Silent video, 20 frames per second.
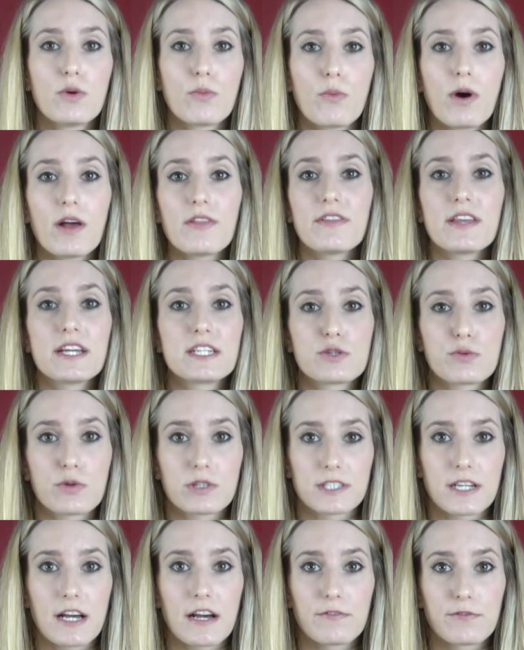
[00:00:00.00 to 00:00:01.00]
One thing to
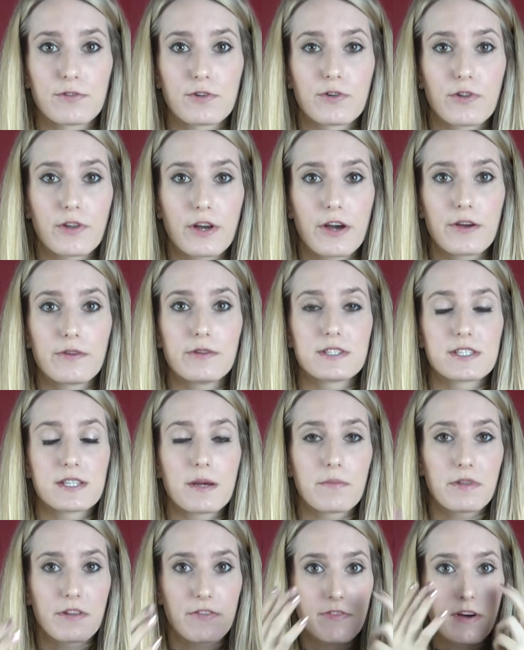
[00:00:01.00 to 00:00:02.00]
watch out for, although,
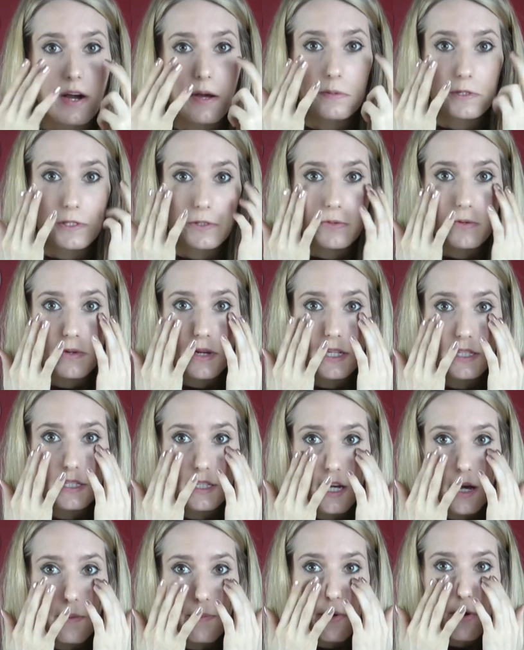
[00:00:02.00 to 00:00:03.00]
some of the fibres will end
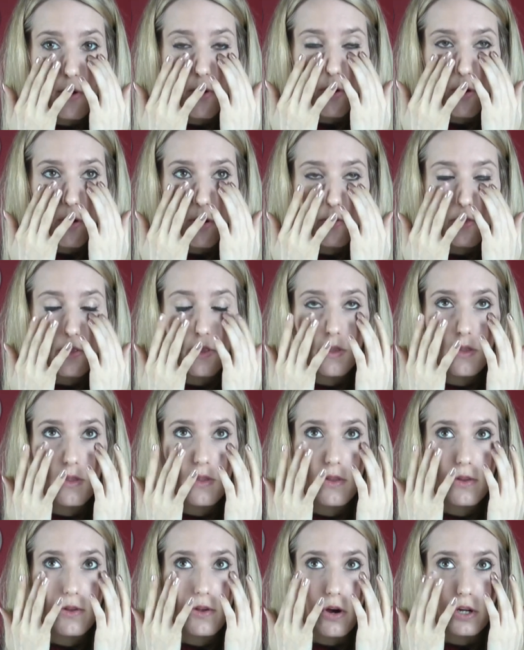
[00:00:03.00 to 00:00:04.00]
up on
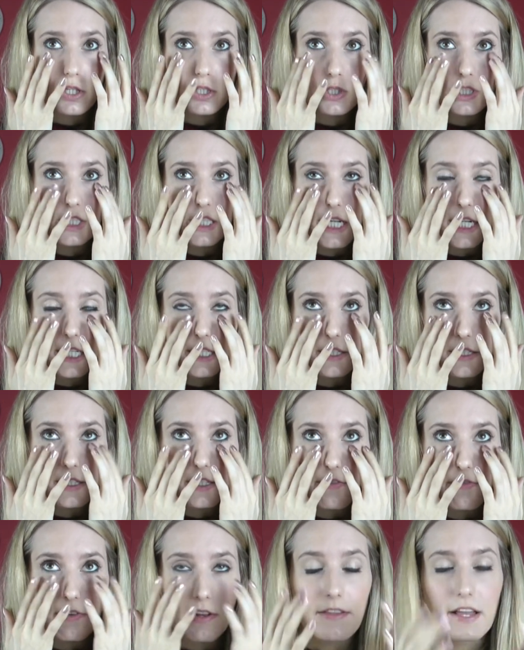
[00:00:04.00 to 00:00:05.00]
your cheeks and
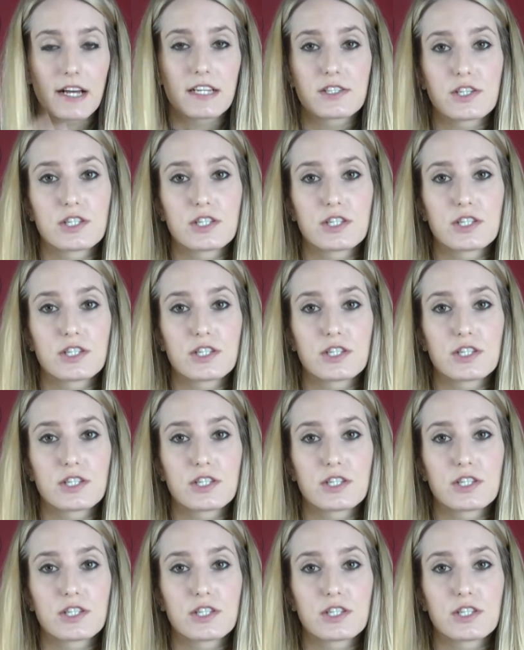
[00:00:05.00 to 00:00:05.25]
stuff like that,